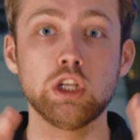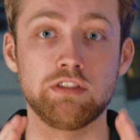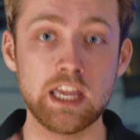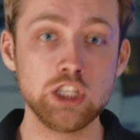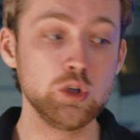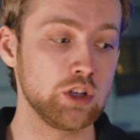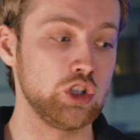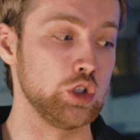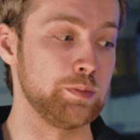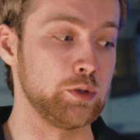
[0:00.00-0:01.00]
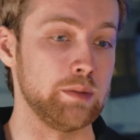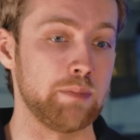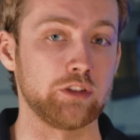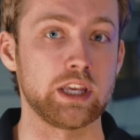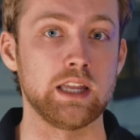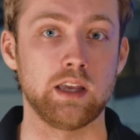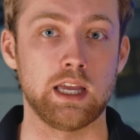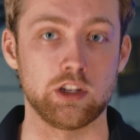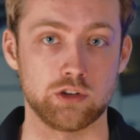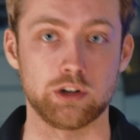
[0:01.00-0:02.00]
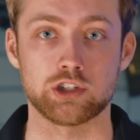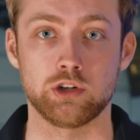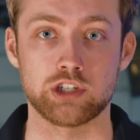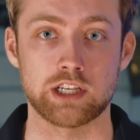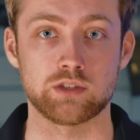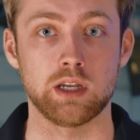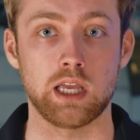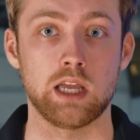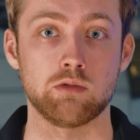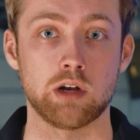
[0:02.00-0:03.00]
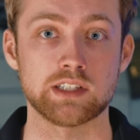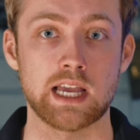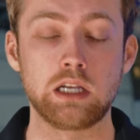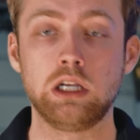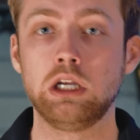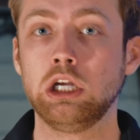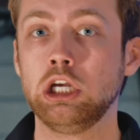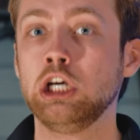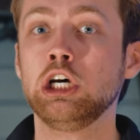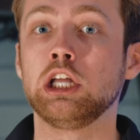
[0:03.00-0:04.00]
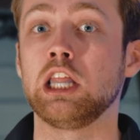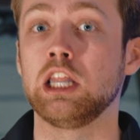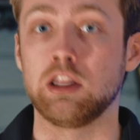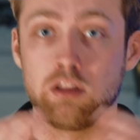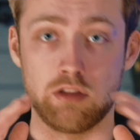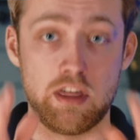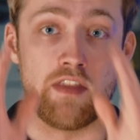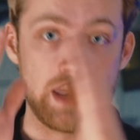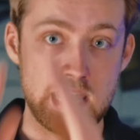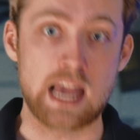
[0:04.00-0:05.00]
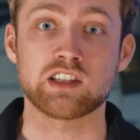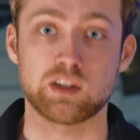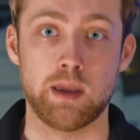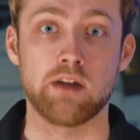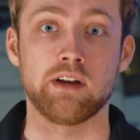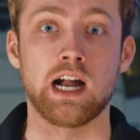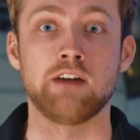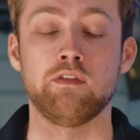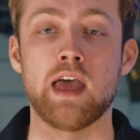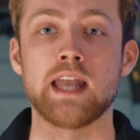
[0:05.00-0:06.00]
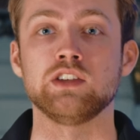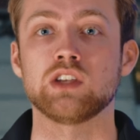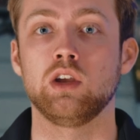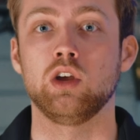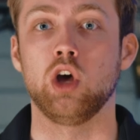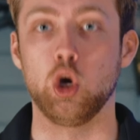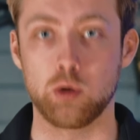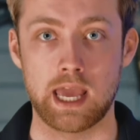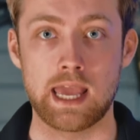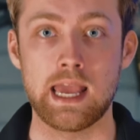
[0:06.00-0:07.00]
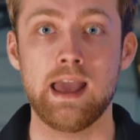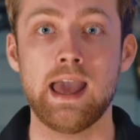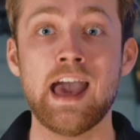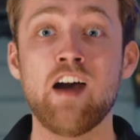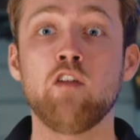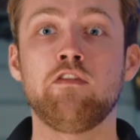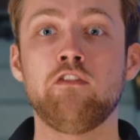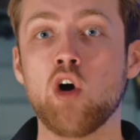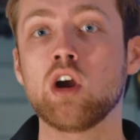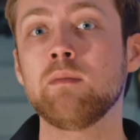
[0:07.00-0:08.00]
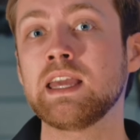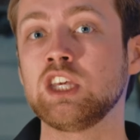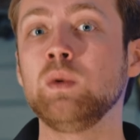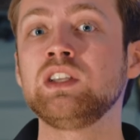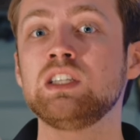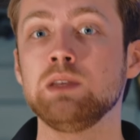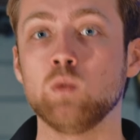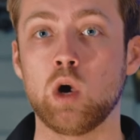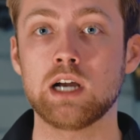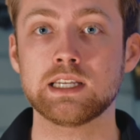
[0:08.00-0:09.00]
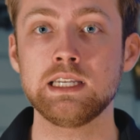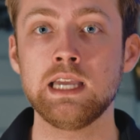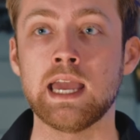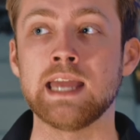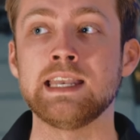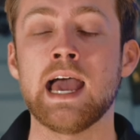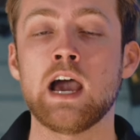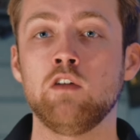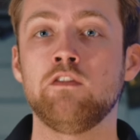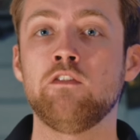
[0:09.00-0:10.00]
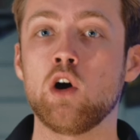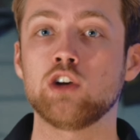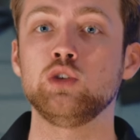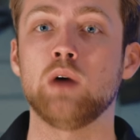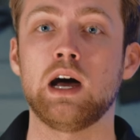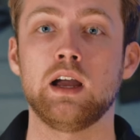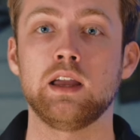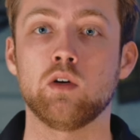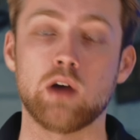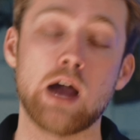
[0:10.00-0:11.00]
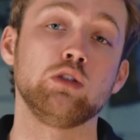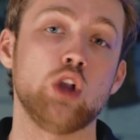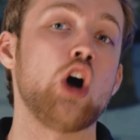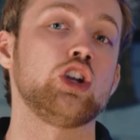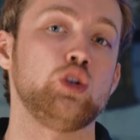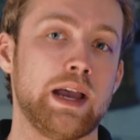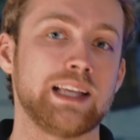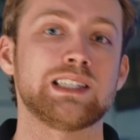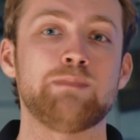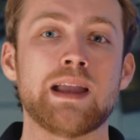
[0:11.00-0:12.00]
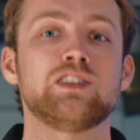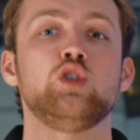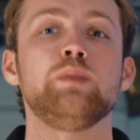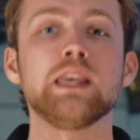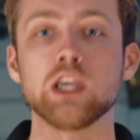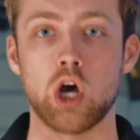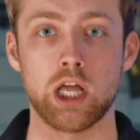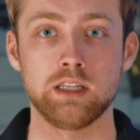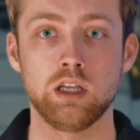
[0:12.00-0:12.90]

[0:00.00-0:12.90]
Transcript: Then you can choose between belt kit and a traditional chest rig and rucksack. Then the next pairing off of that is, okay, how far am I going to be walking and how long do I expect to be gone?